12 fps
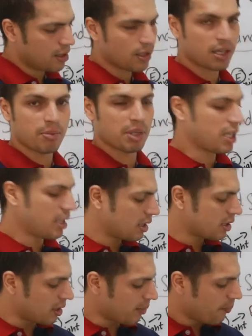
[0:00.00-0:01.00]
give me the
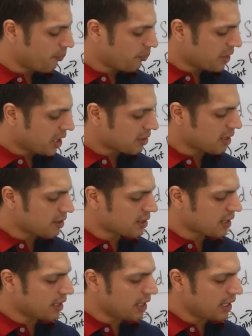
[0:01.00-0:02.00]
answer.
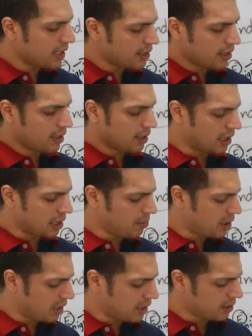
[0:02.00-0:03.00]
Sunset is, give
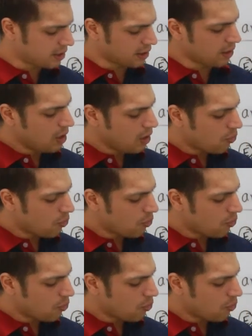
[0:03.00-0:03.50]
me the answer.